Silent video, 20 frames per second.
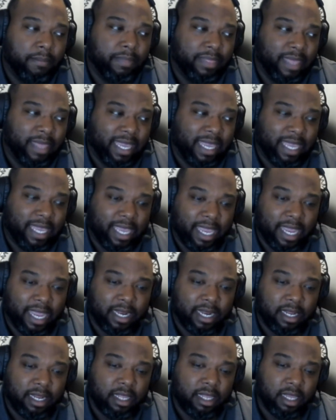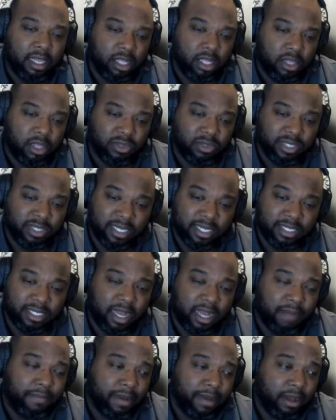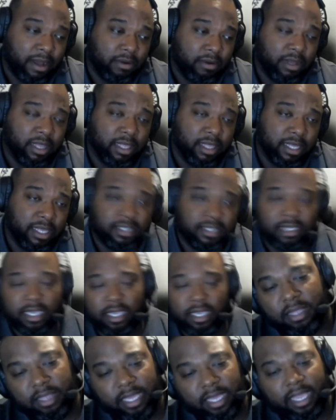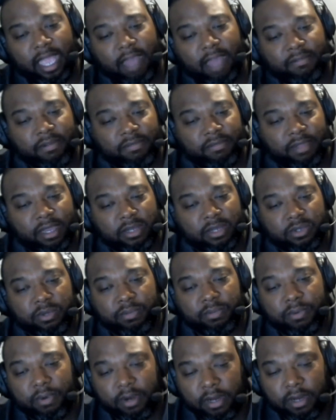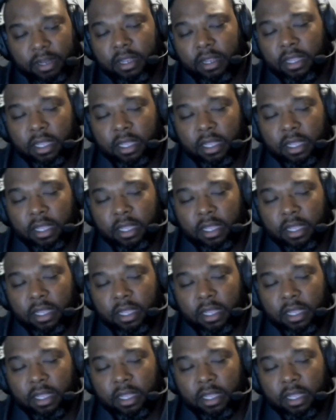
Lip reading: They can't close that job out unless they have a flash report.